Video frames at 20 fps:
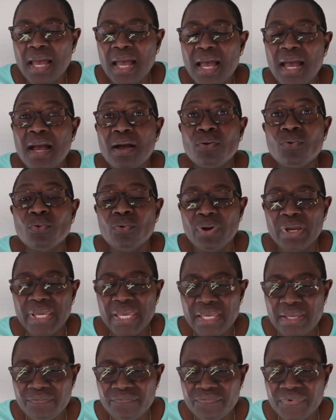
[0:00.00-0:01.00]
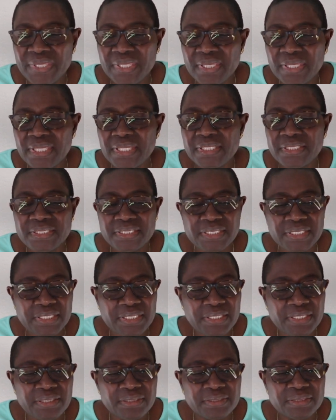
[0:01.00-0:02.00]
how heavy it
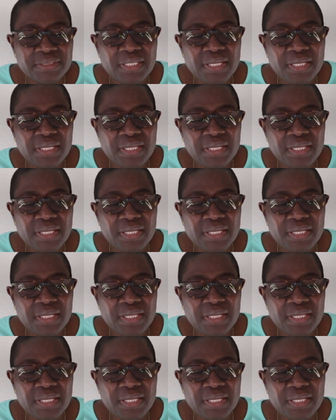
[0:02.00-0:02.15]
is,